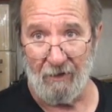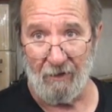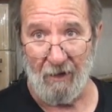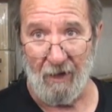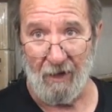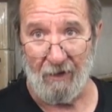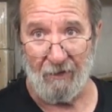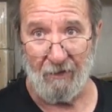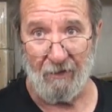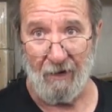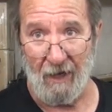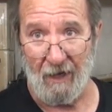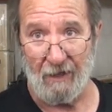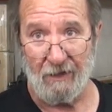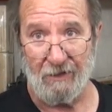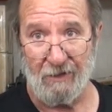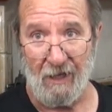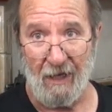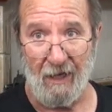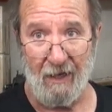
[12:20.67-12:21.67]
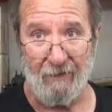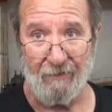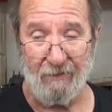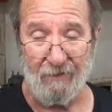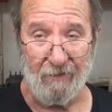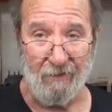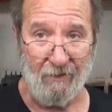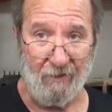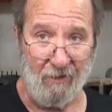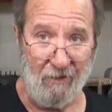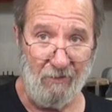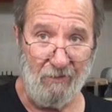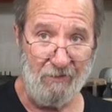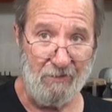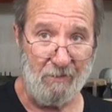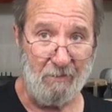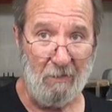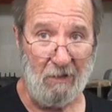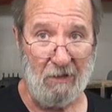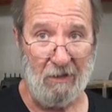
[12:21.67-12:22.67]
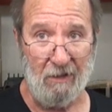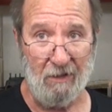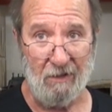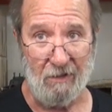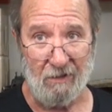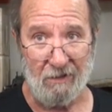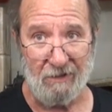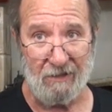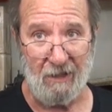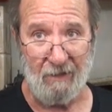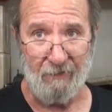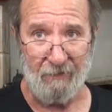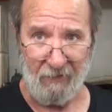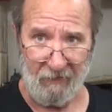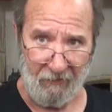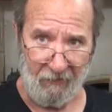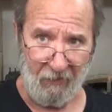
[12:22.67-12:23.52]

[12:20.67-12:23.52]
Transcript: ground the crankshaft or the holes are boogered or something.